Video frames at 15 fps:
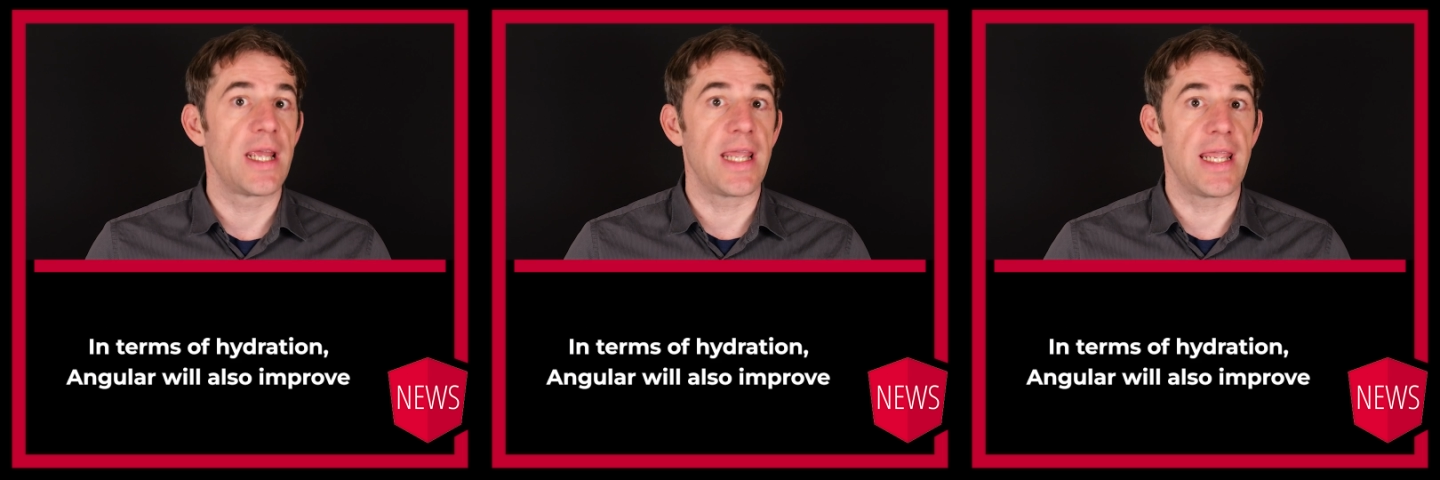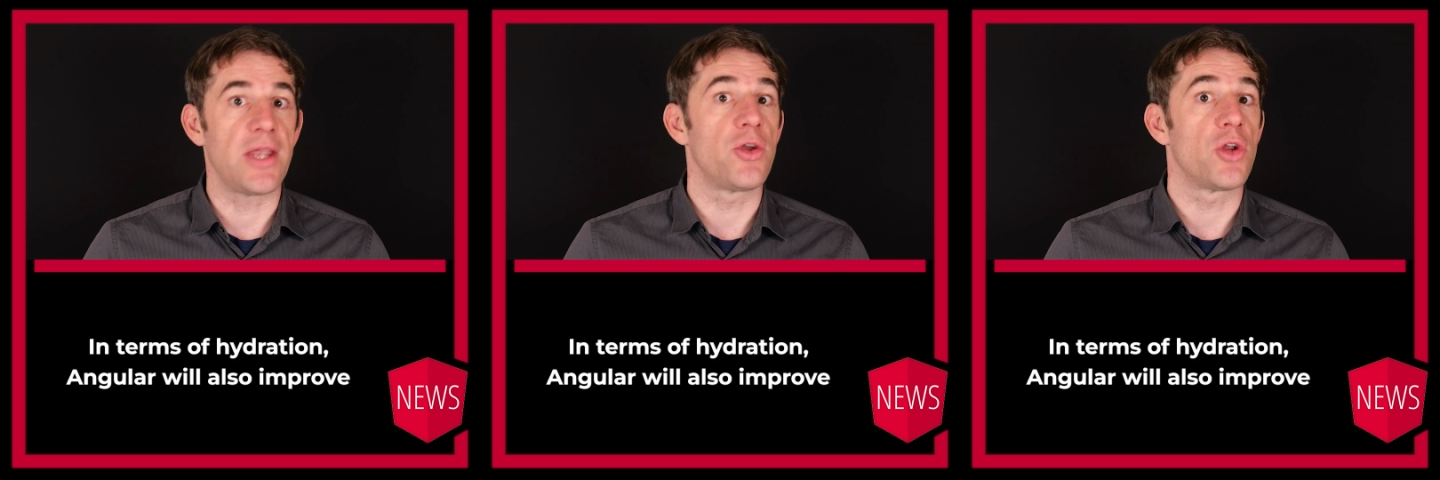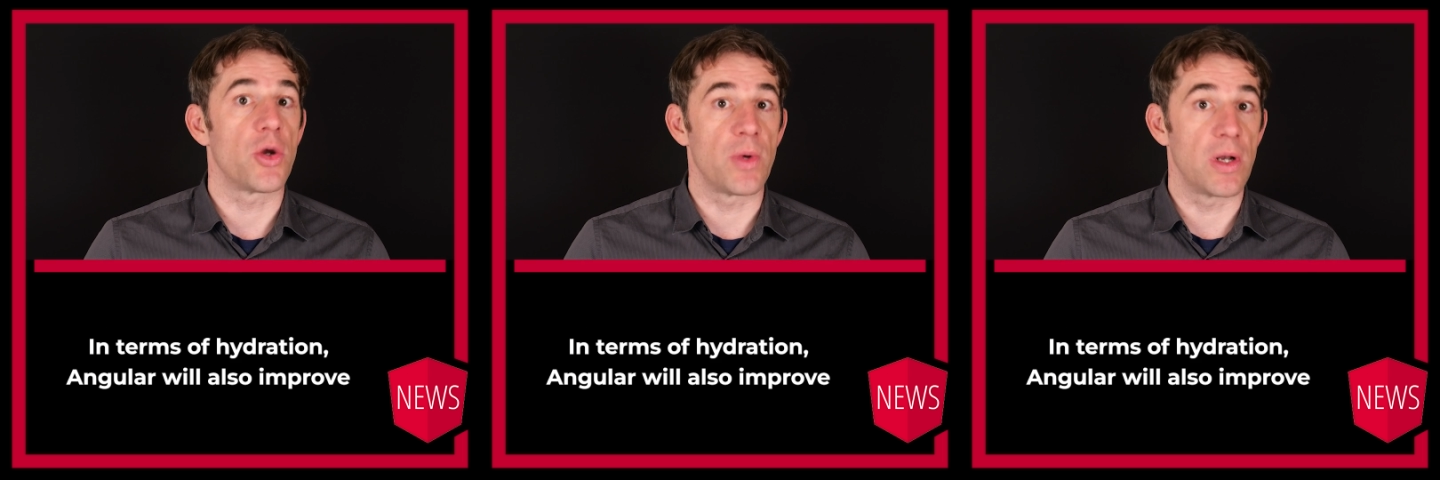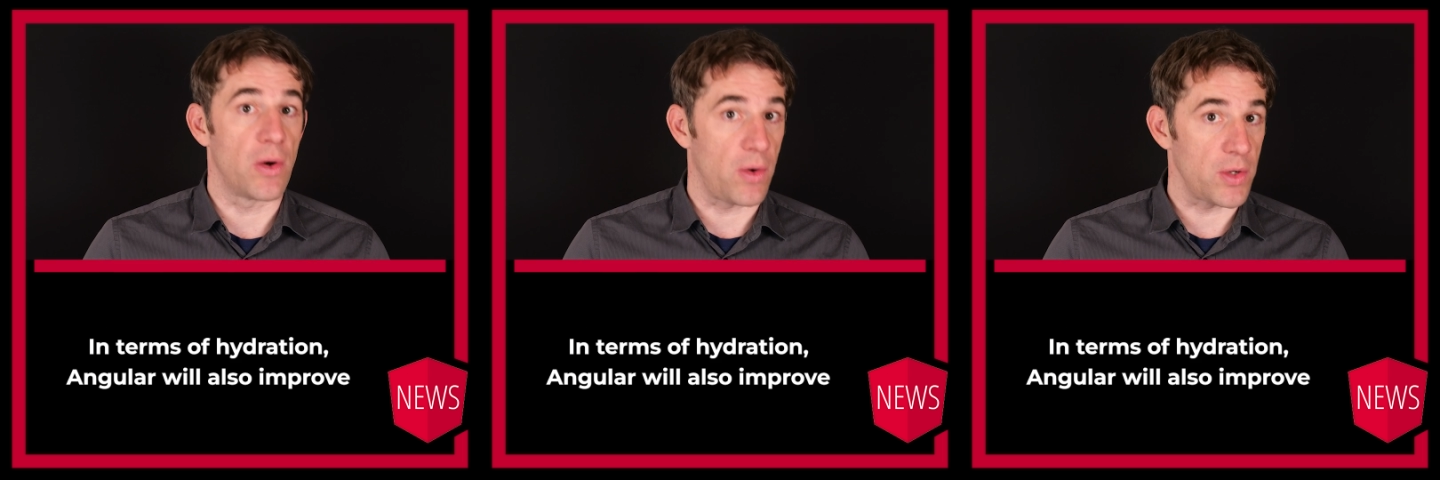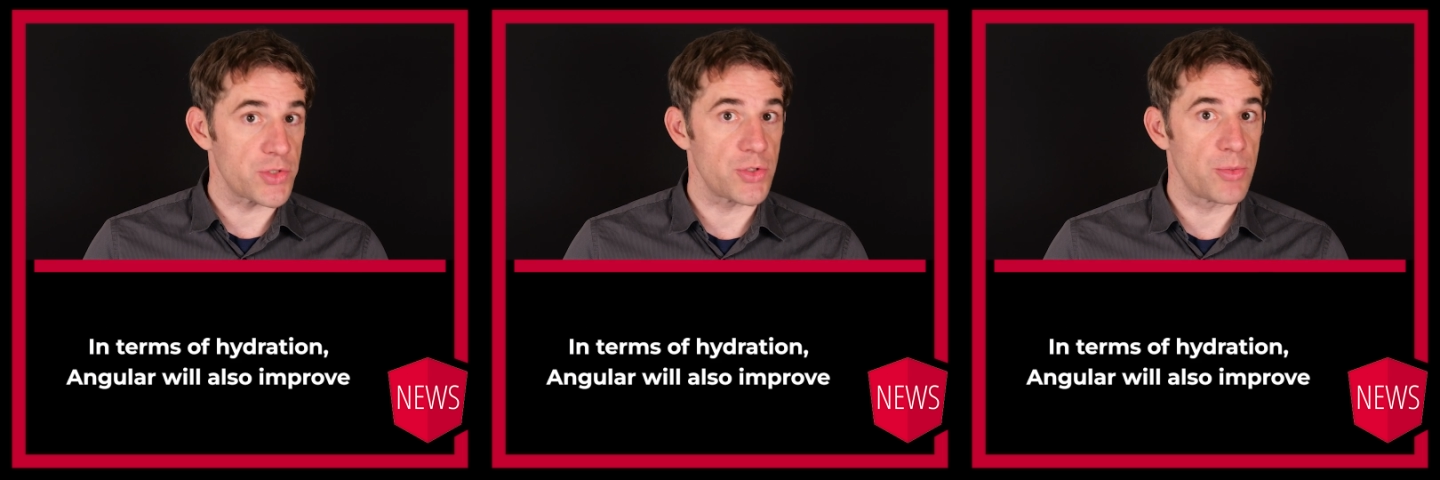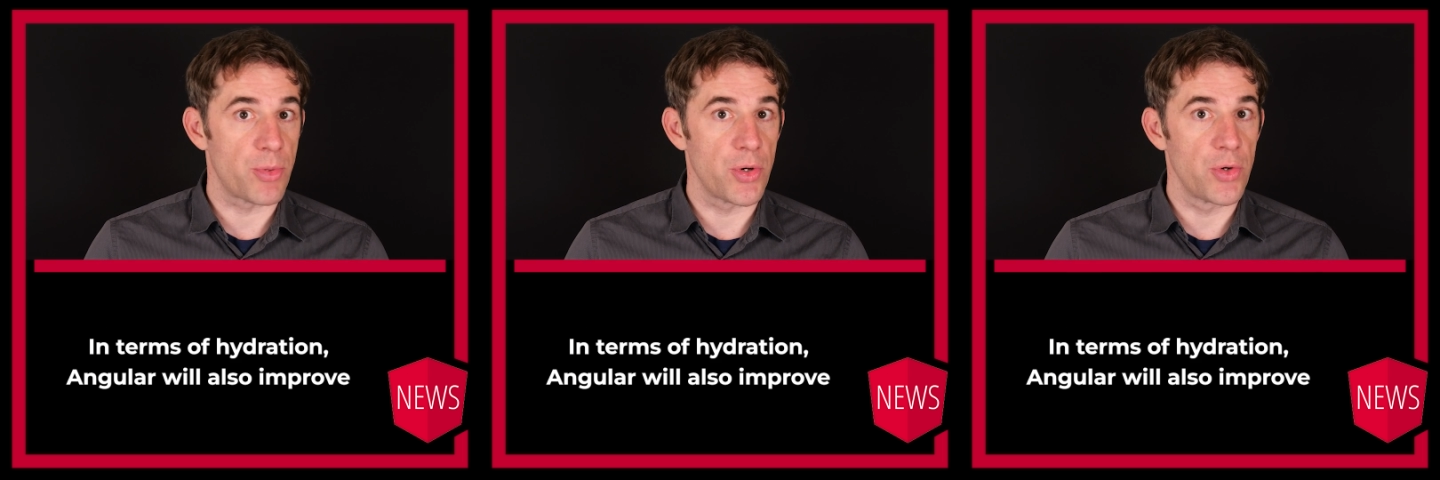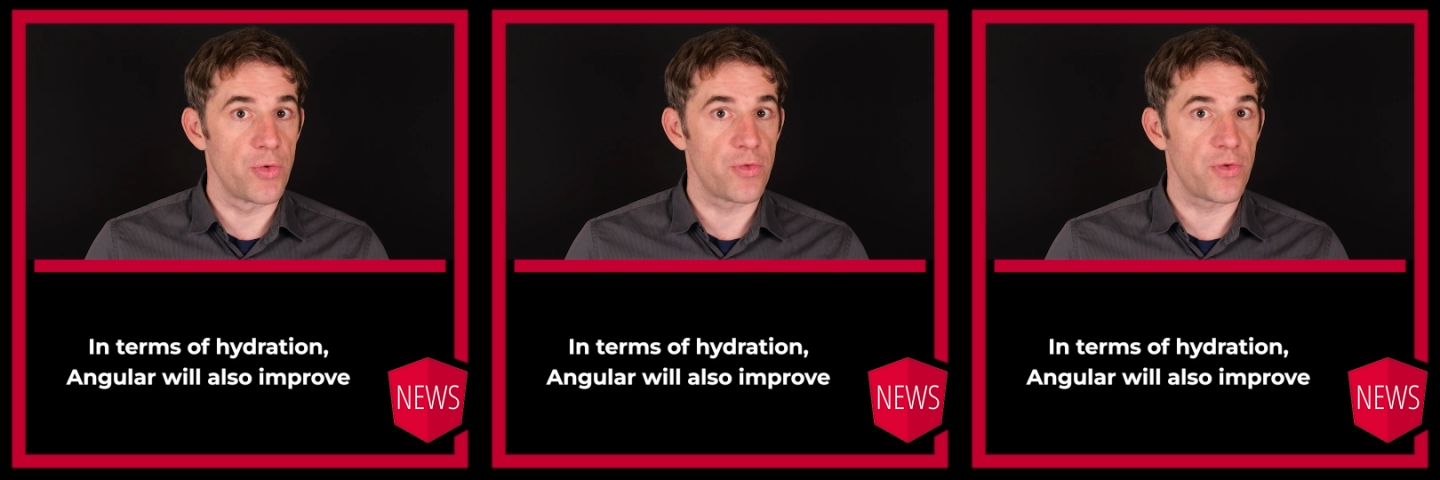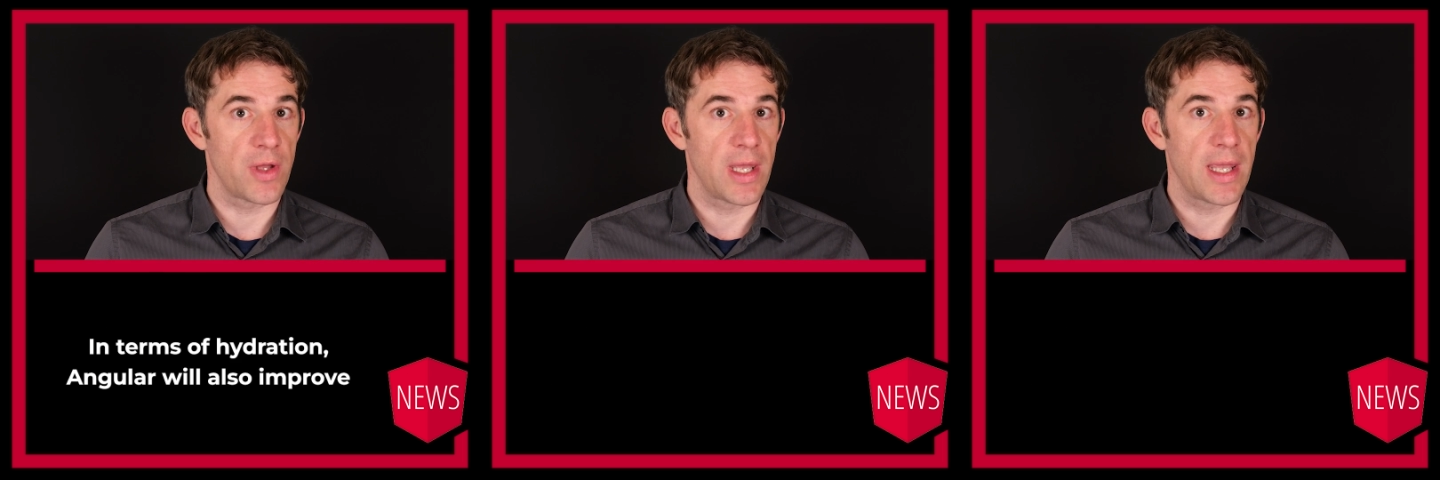Angular will also
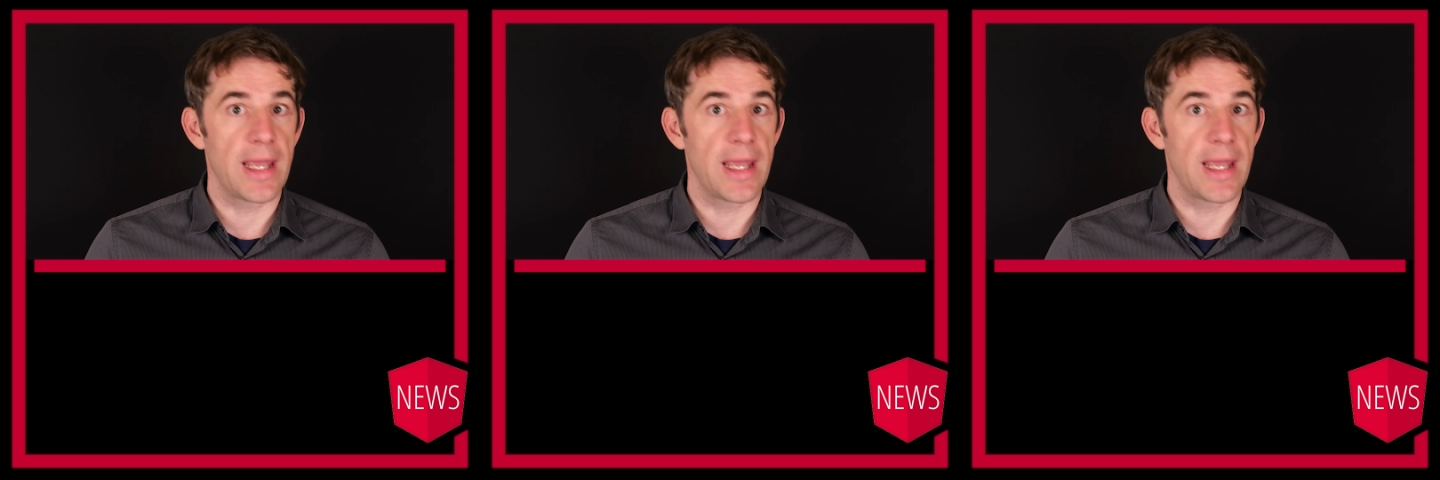improve